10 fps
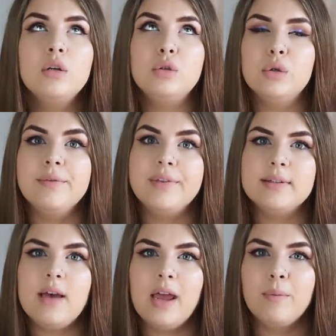two of the
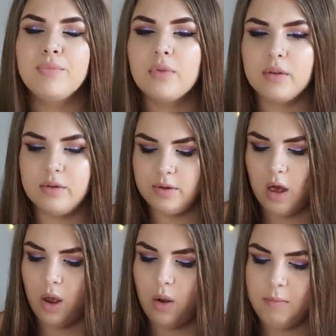same. So,
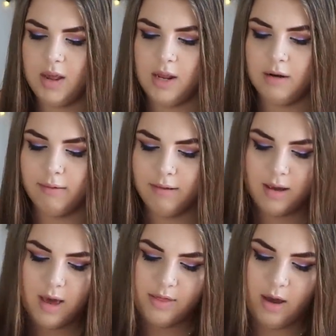I mean,
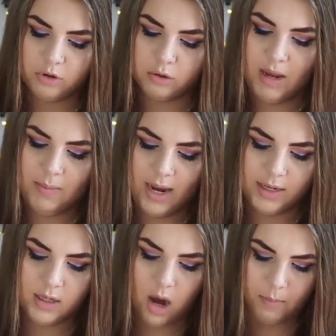that was me
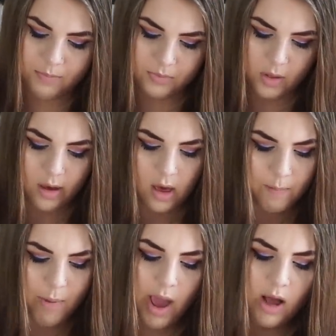being dumb.
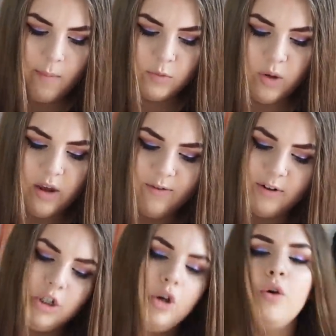But it comes
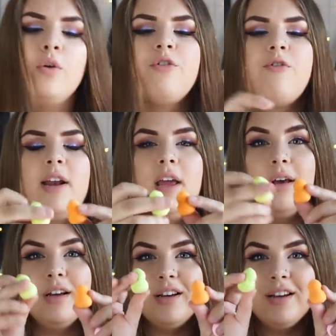with two
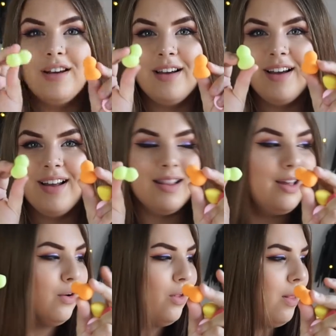funny
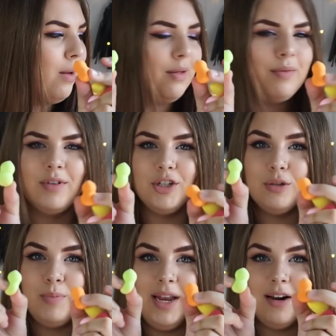little
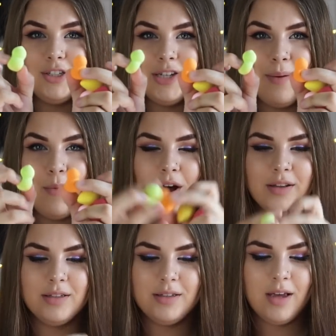peanut shaped
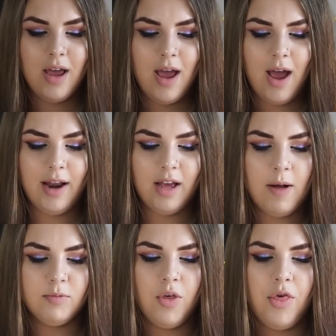ones and it
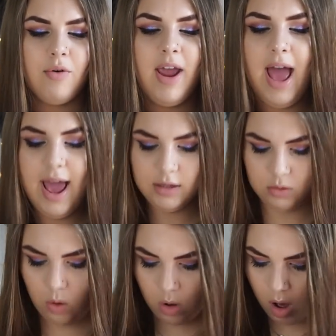comes with three eggs.
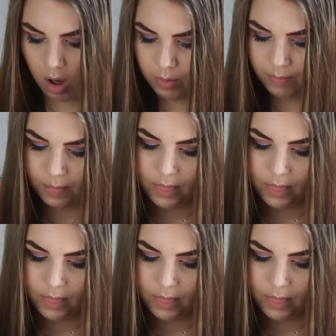Oh,